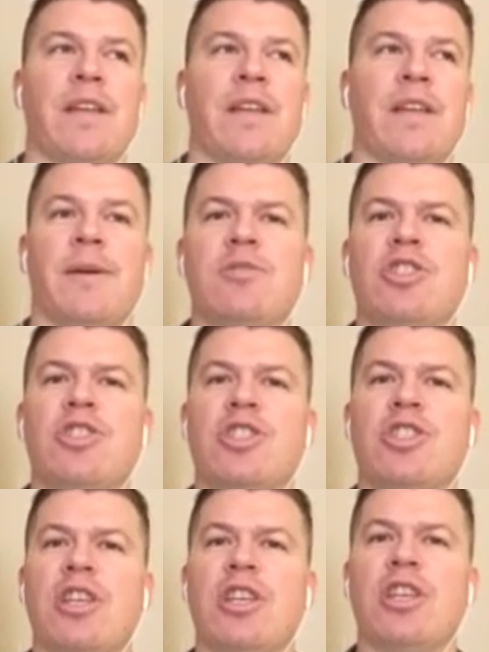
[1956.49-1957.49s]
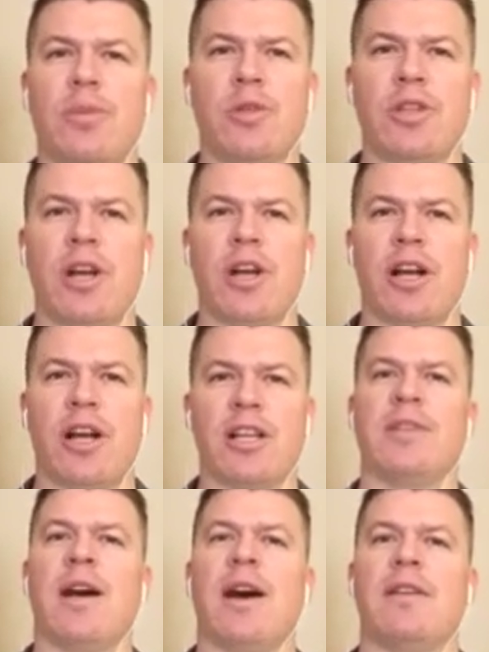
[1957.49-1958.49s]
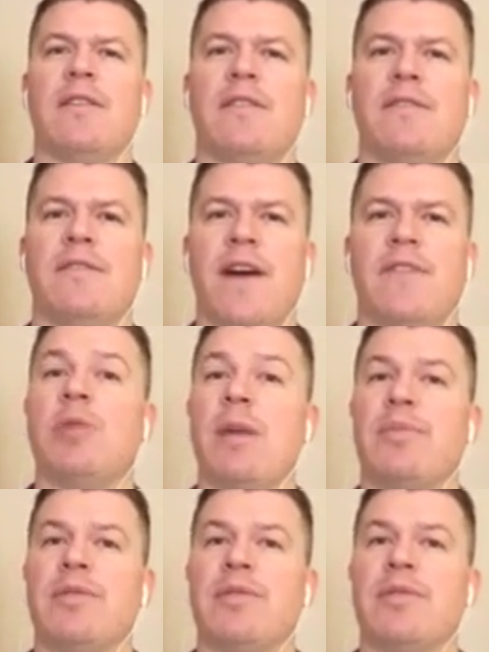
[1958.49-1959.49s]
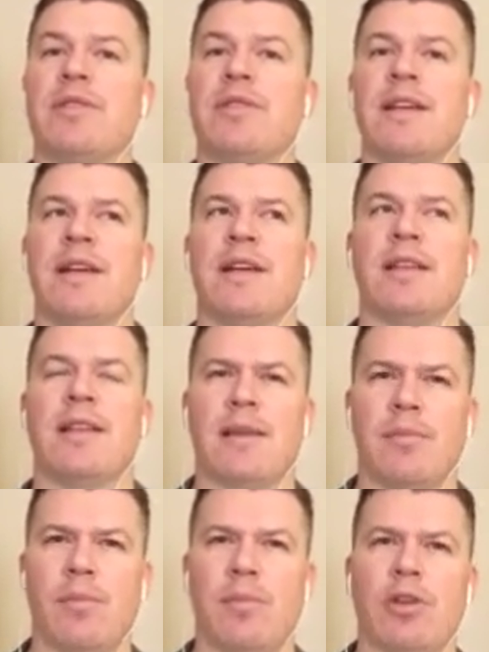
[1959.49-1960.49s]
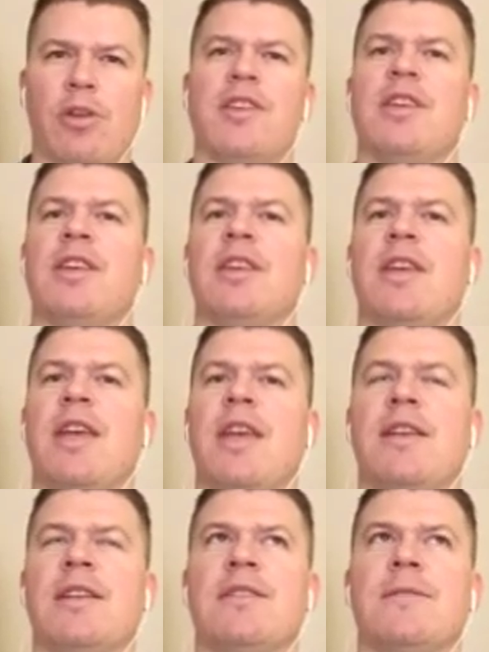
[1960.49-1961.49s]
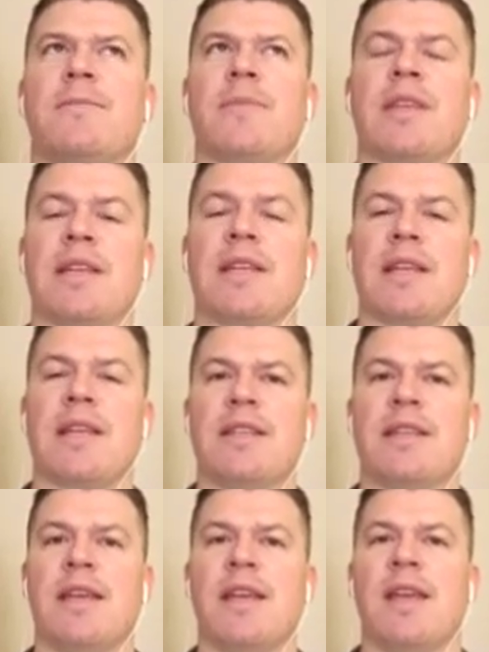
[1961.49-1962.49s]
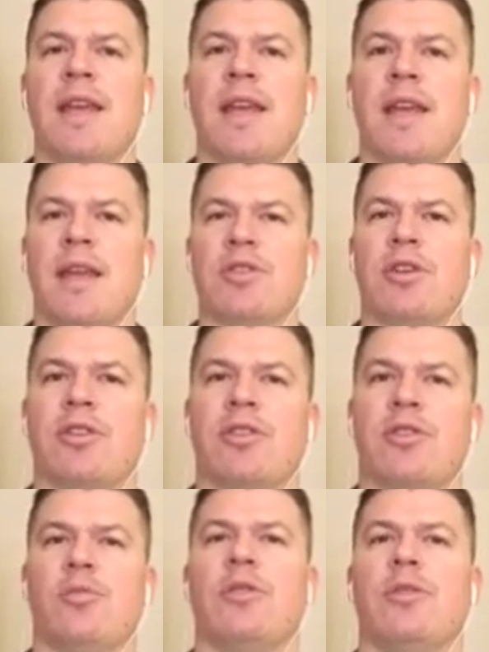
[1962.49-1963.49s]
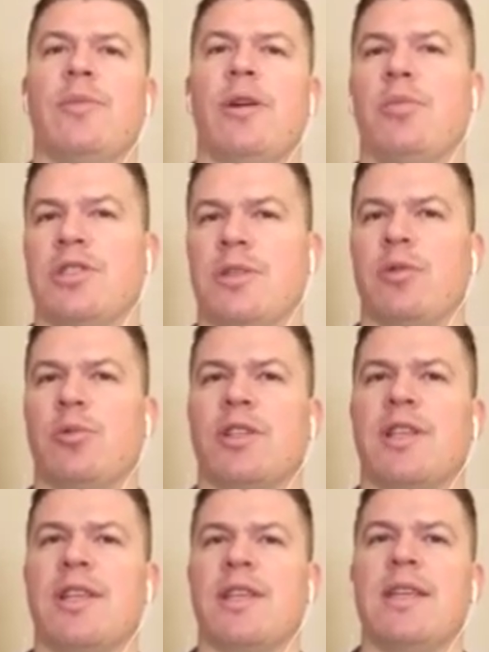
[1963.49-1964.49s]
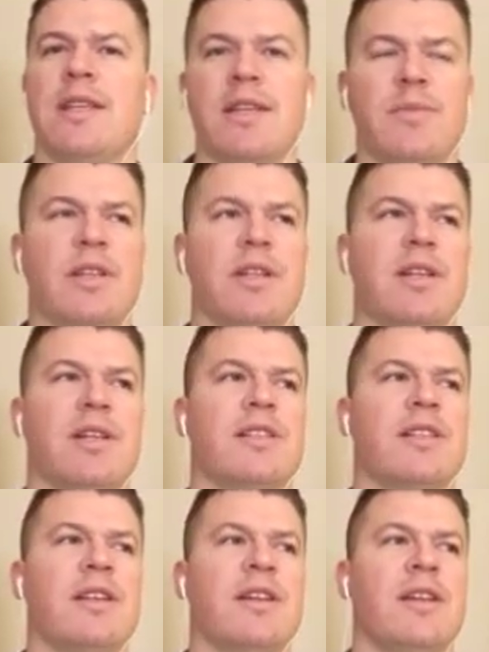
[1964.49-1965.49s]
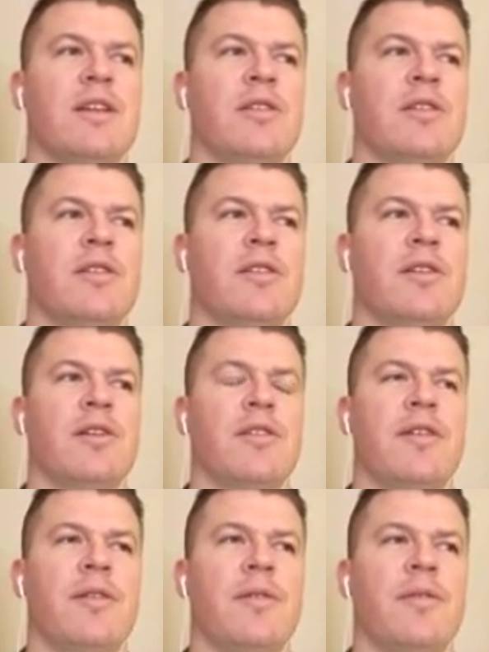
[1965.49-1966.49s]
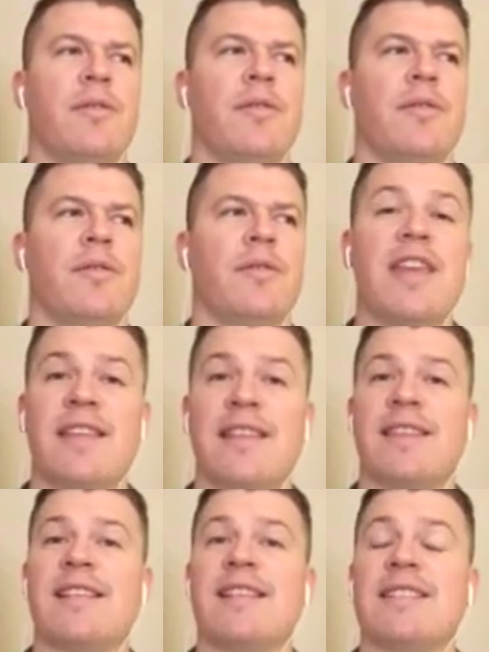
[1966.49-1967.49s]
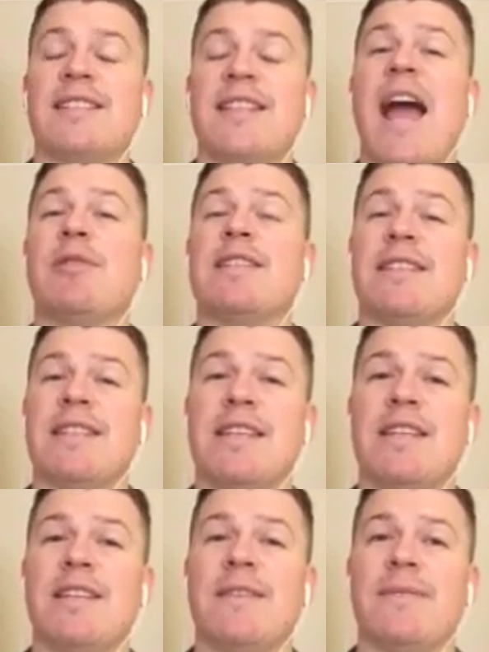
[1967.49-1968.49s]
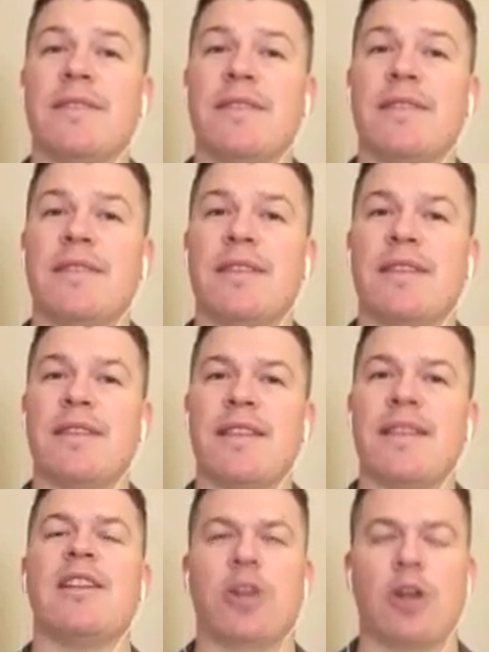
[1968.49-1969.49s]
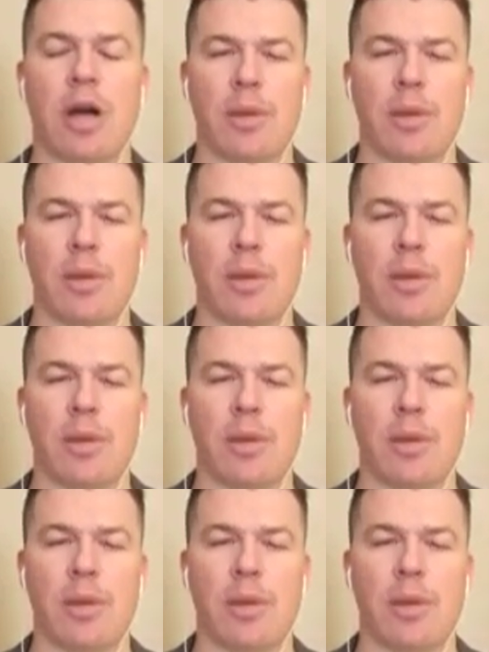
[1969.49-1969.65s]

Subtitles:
there's a guy named Gene Sharp who talks about non-violent weapons like Martin Luther King and Gandhi. And I'm starting to learn more about some of the work that he does, because the thing that these tyrants need, they need our